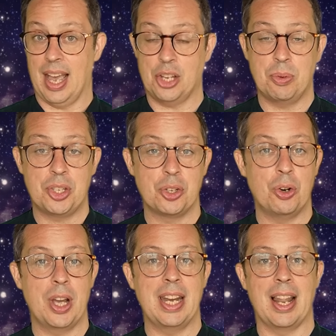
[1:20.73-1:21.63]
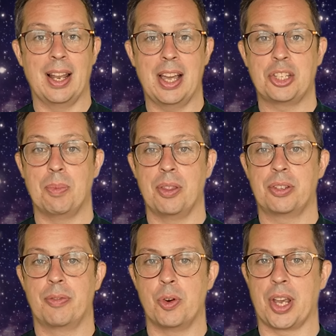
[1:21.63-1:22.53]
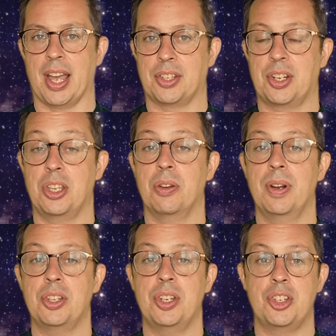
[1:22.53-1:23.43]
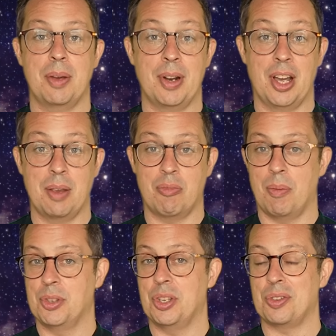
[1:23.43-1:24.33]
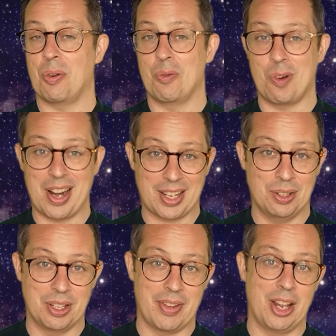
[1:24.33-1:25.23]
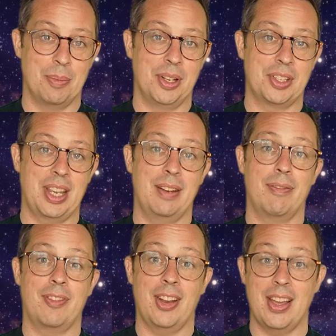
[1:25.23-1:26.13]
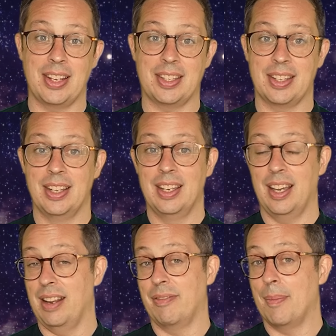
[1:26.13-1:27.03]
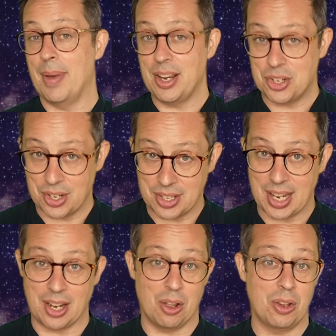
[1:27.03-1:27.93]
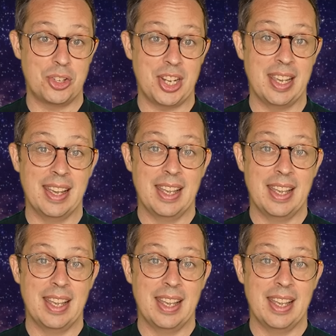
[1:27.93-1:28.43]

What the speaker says: As we saw in last month's forecast, Uranus in Gemini promises radical developments in flight and information technology,